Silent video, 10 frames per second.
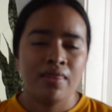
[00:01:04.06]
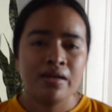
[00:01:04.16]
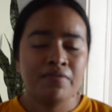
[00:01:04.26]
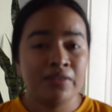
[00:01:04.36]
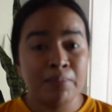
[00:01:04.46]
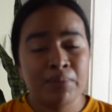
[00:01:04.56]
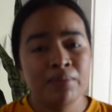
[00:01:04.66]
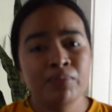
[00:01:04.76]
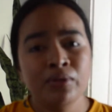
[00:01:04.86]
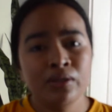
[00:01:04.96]
that the
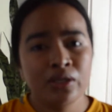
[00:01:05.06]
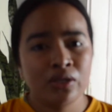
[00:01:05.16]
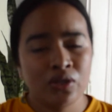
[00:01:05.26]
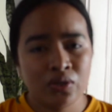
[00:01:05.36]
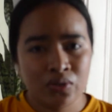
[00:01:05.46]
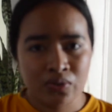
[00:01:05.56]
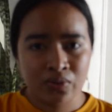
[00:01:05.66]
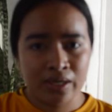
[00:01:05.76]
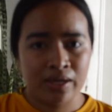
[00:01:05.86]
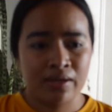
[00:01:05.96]
people you
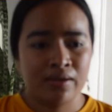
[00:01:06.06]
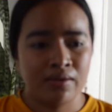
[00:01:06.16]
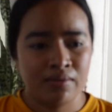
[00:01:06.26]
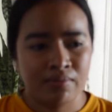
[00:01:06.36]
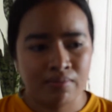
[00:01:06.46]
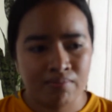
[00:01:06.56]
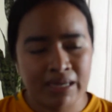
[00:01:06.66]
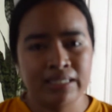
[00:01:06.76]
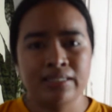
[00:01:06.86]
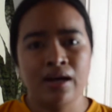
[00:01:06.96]
and
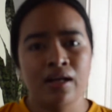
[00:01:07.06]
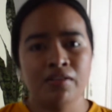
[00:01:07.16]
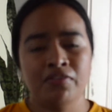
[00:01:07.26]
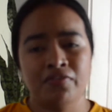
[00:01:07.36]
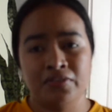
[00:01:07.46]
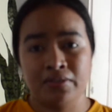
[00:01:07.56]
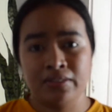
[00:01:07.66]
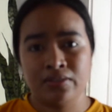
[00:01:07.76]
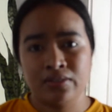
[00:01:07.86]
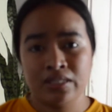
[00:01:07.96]
myself
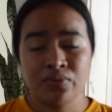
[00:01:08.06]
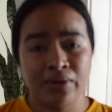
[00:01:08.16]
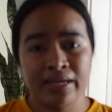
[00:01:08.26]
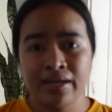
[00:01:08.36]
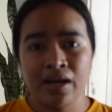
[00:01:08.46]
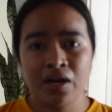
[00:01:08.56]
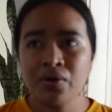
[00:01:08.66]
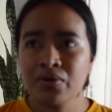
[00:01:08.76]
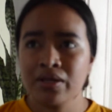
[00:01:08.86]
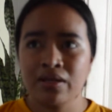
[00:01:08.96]
see right
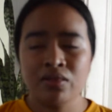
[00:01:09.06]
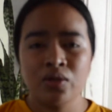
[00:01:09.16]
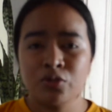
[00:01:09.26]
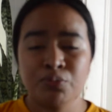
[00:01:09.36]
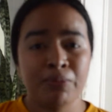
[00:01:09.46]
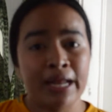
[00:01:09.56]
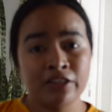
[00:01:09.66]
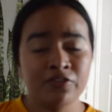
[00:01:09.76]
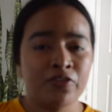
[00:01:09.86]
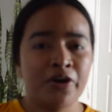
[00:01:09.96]
now in those
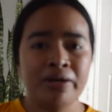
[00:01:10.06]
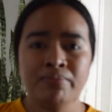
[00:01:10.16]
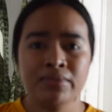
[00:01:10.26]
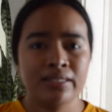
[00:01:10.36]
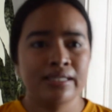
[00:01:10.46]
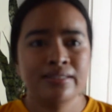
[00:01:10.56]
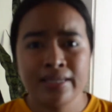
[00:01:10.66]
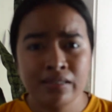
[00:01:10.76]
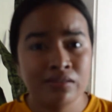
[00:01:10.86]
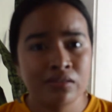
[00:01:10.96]
platforms, let's
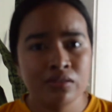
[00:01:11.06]
say